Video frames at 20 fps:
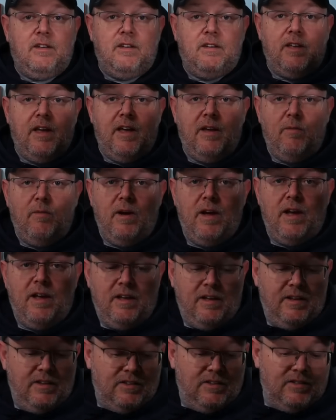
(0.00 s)
gateway
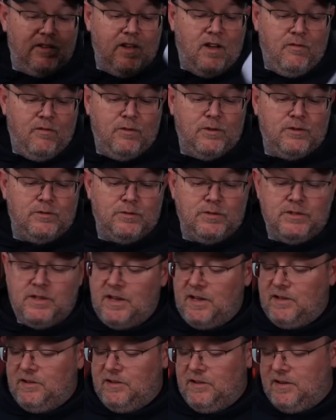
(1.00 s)
itself, which we'll
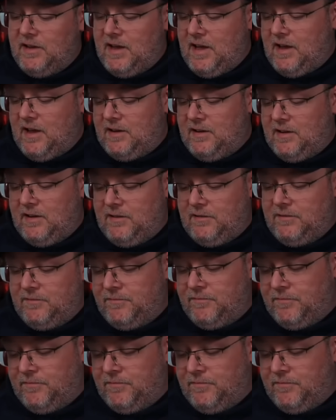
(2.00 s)
take a look at here.